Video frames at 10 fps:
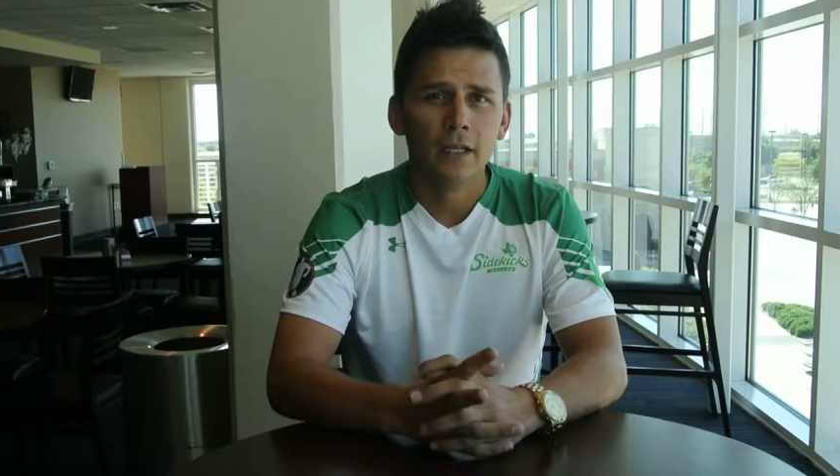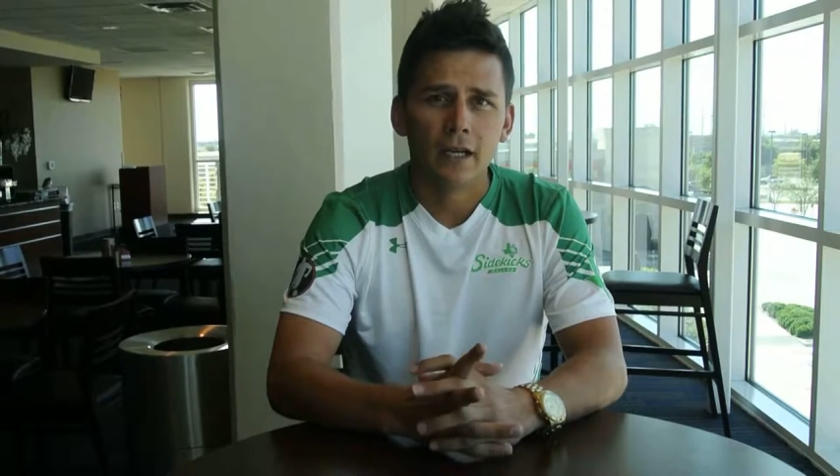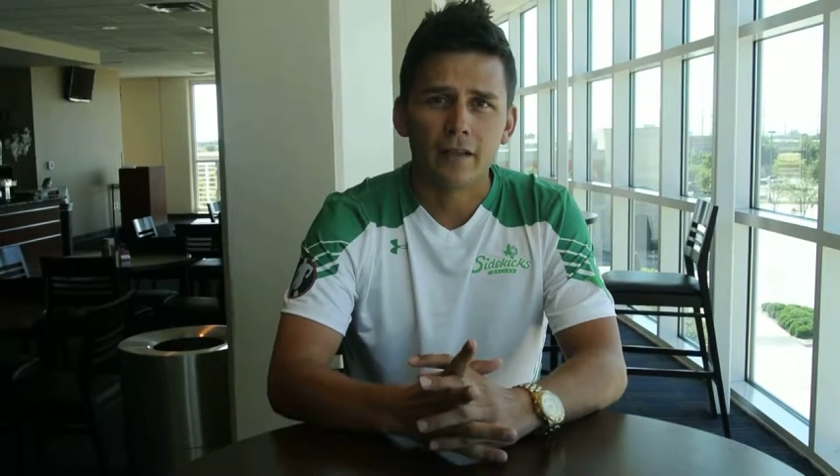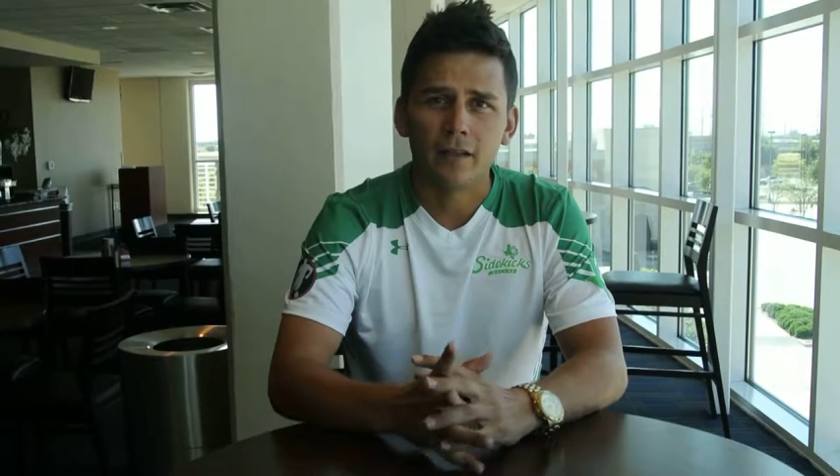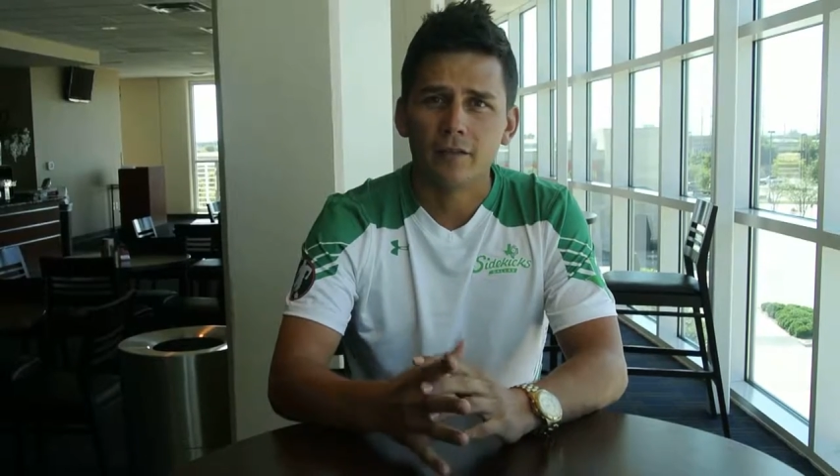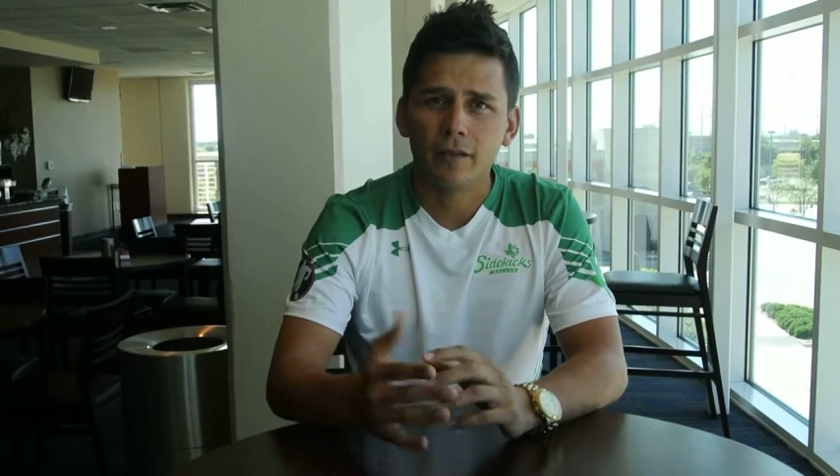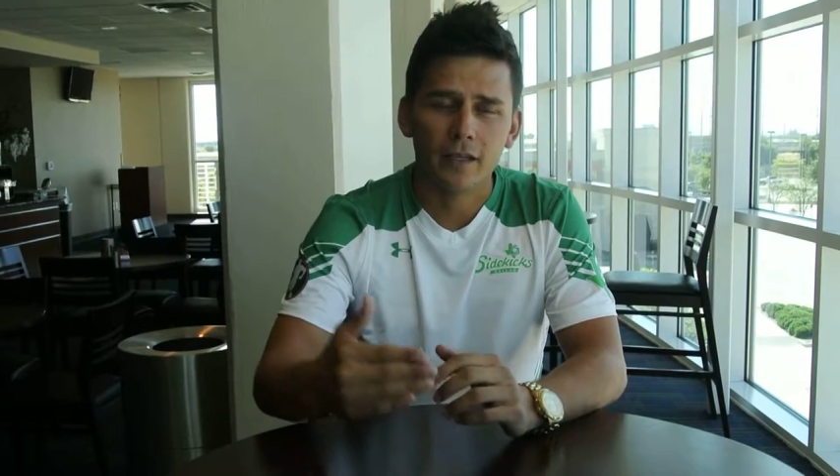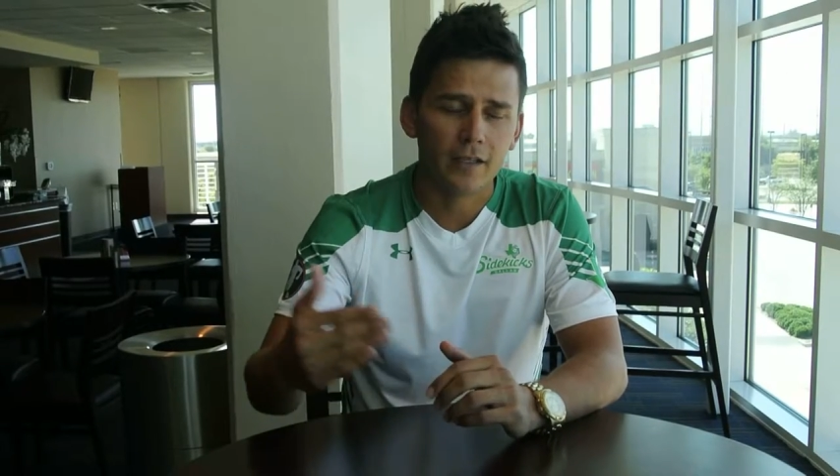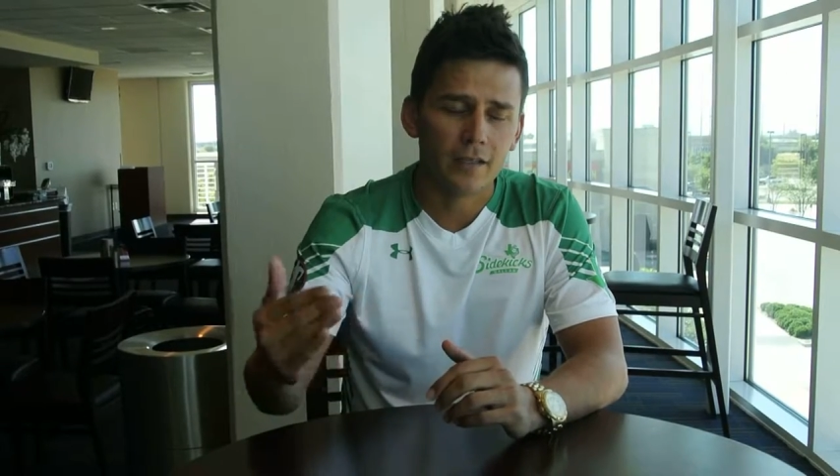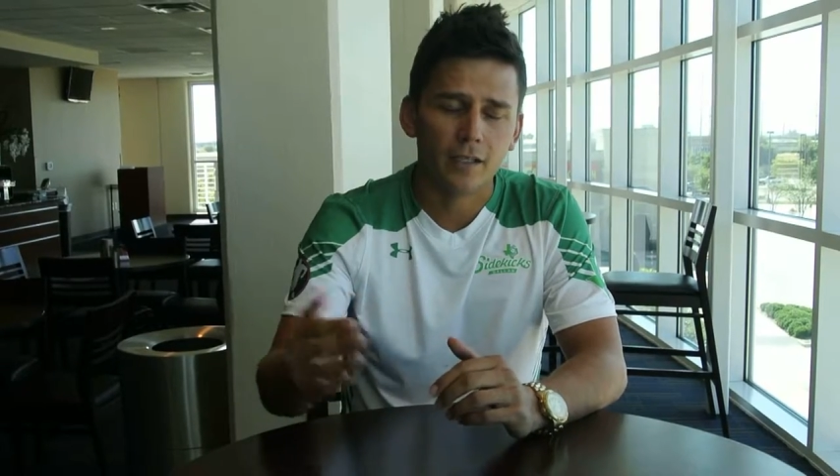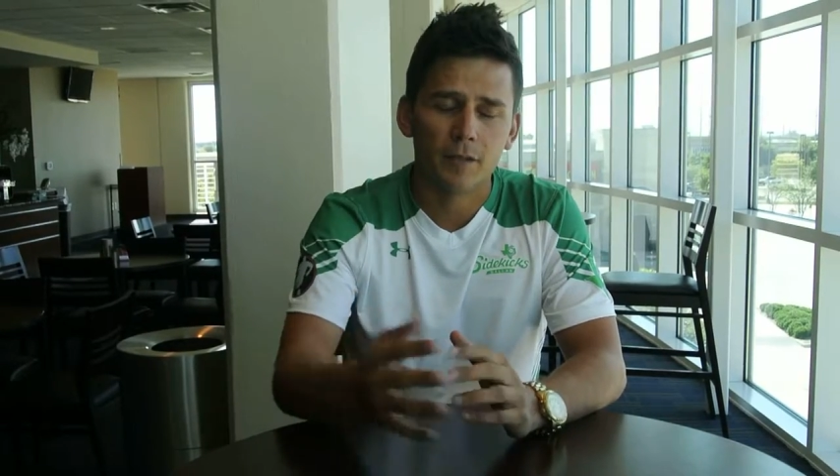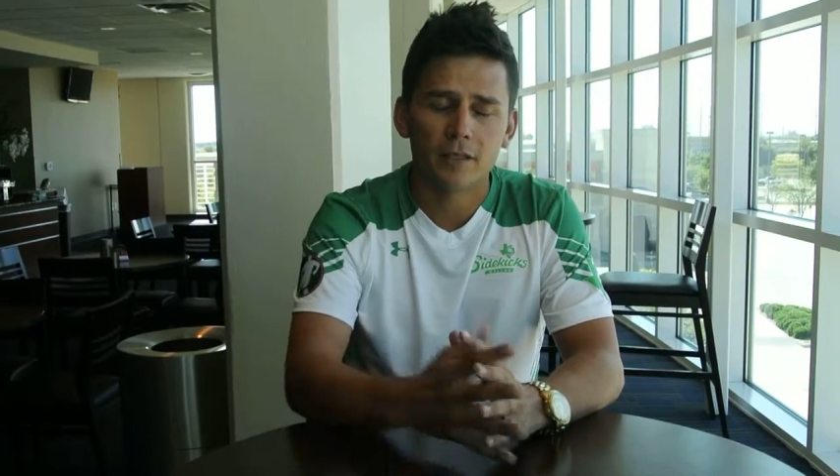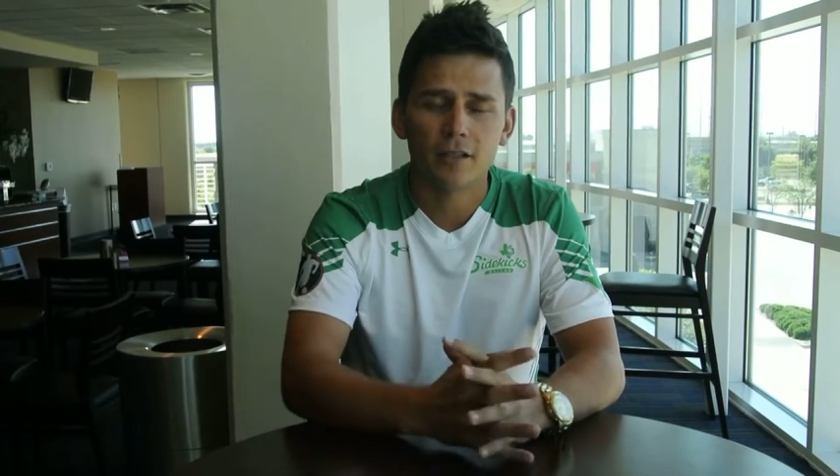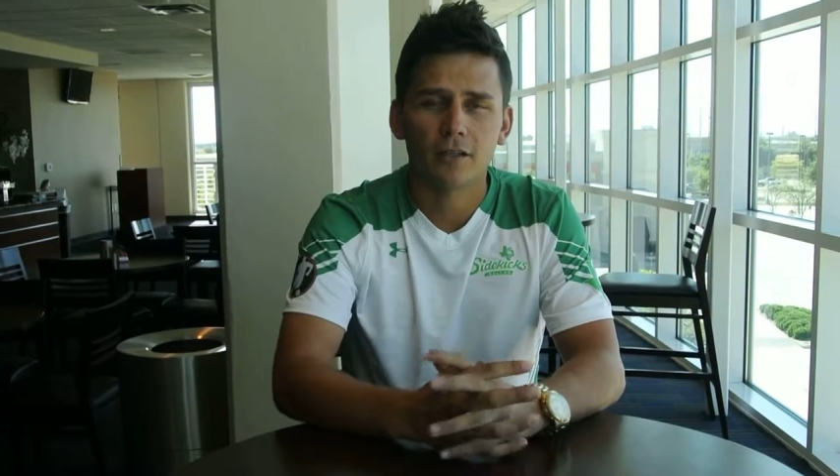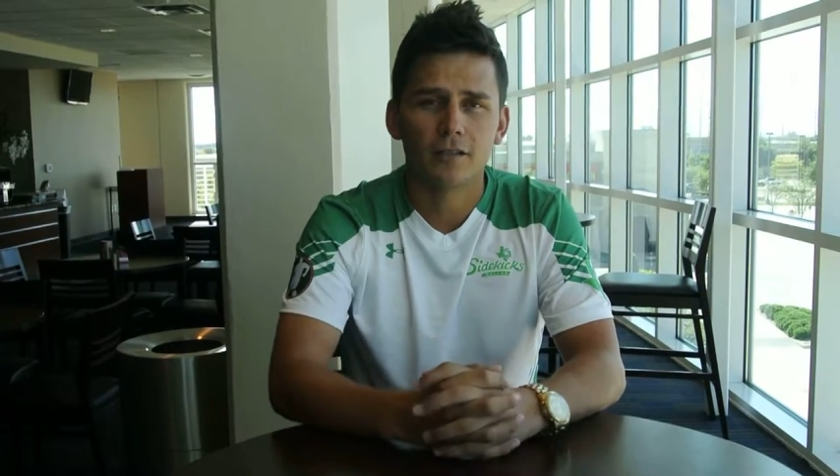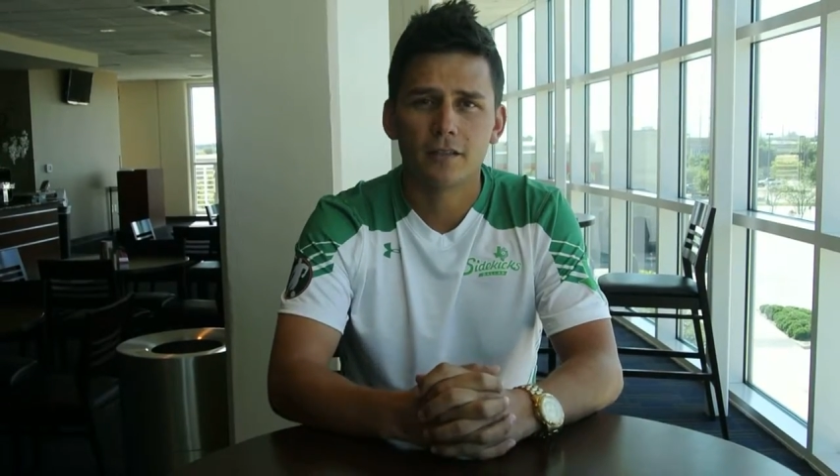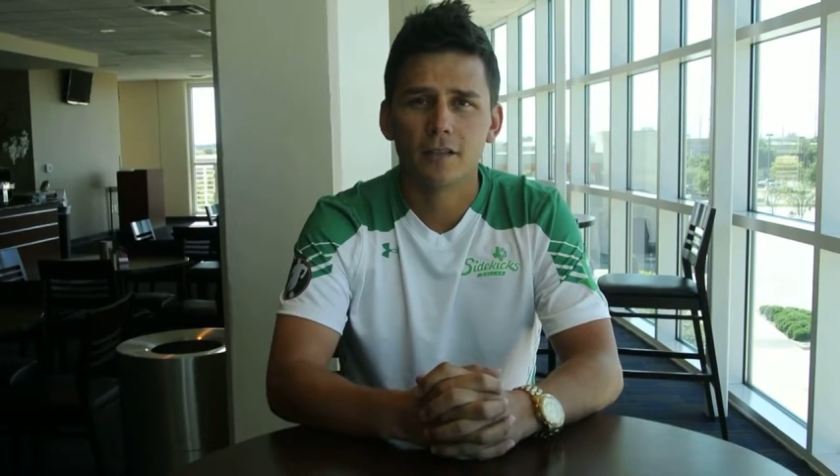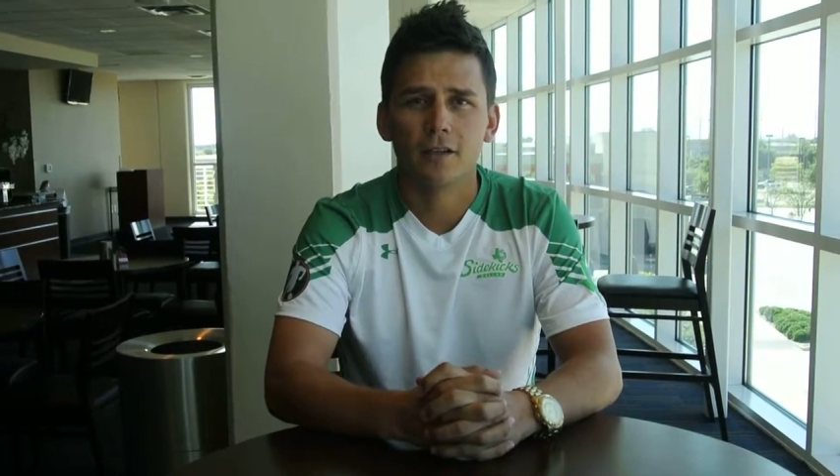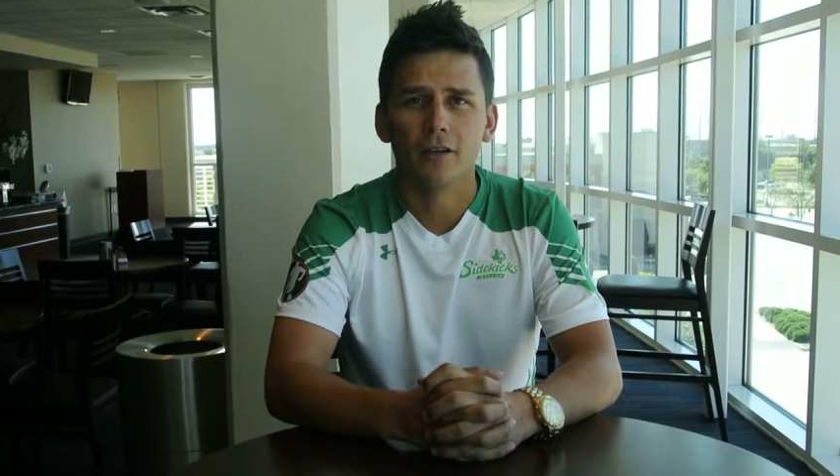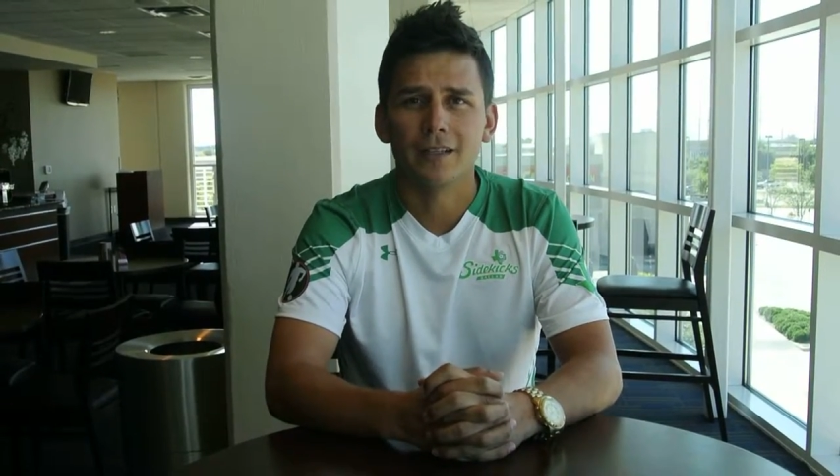I think any team that starts,
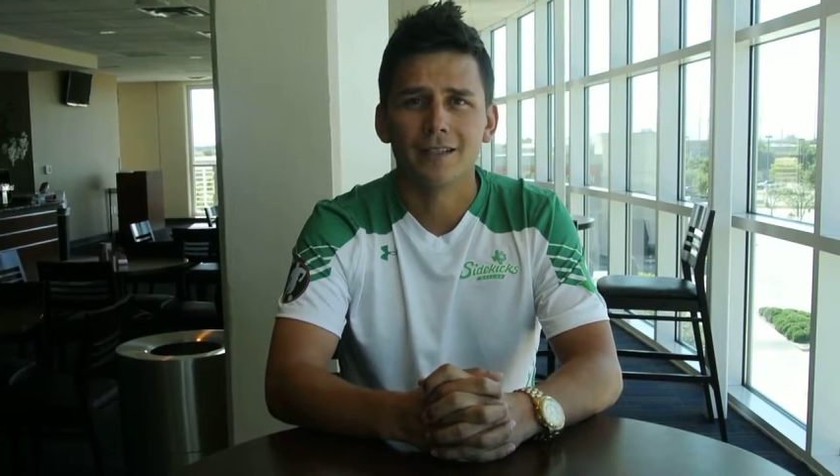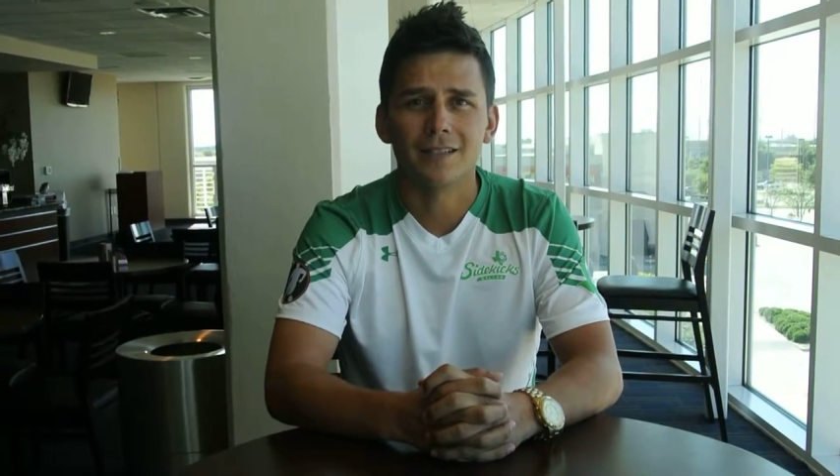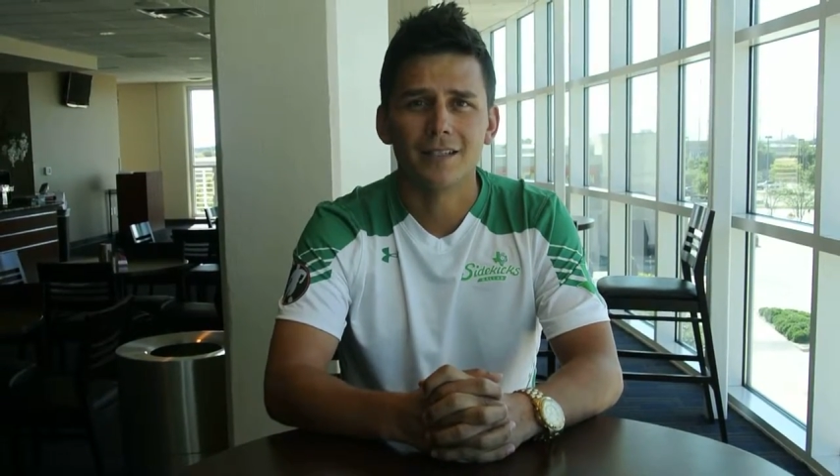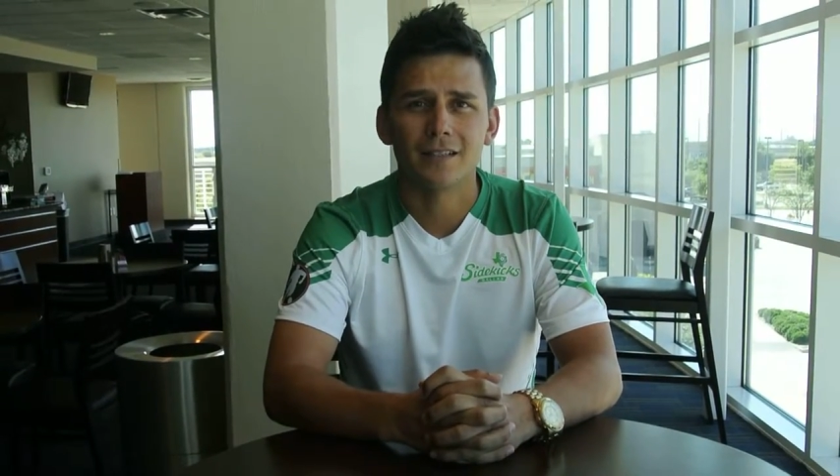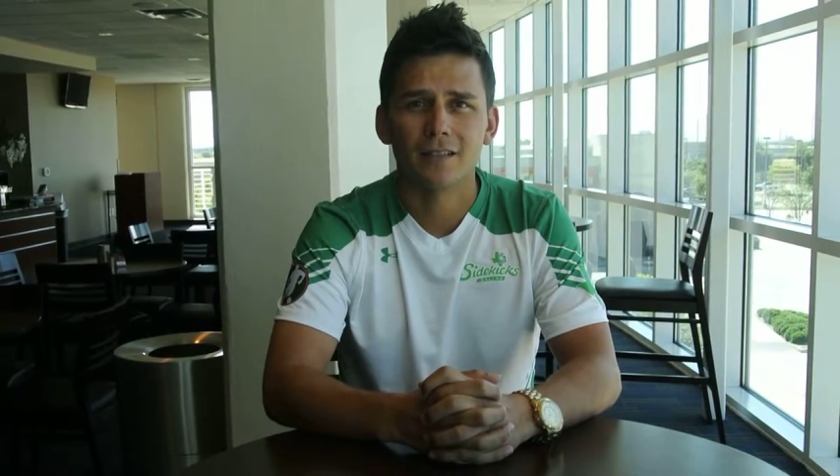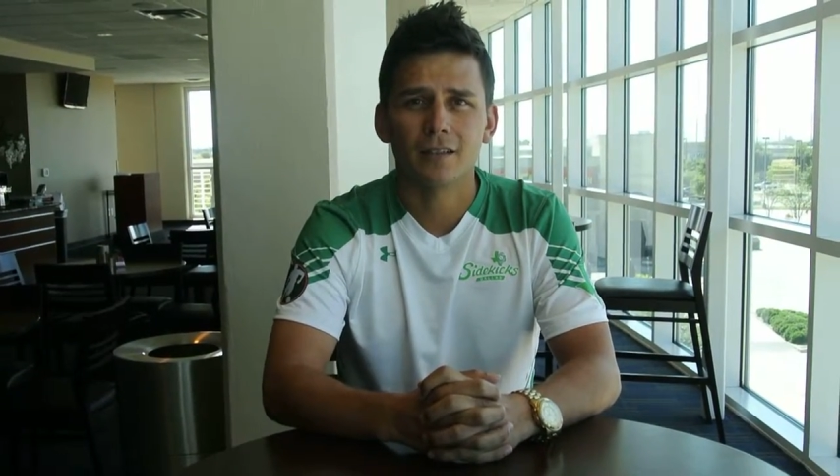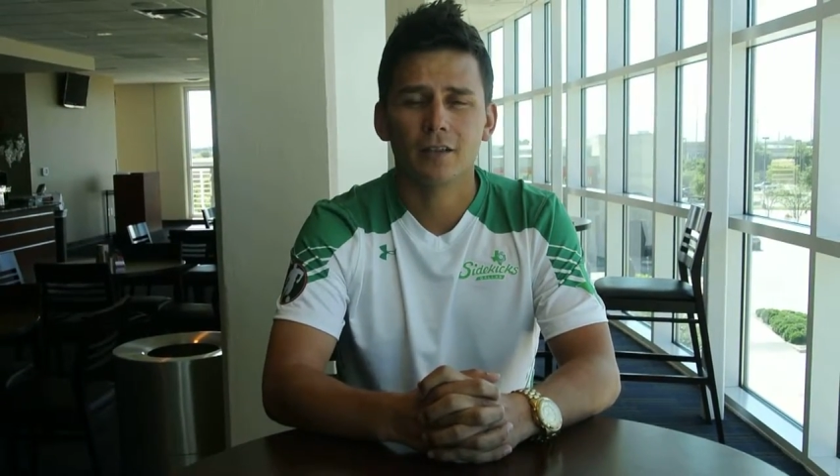any season,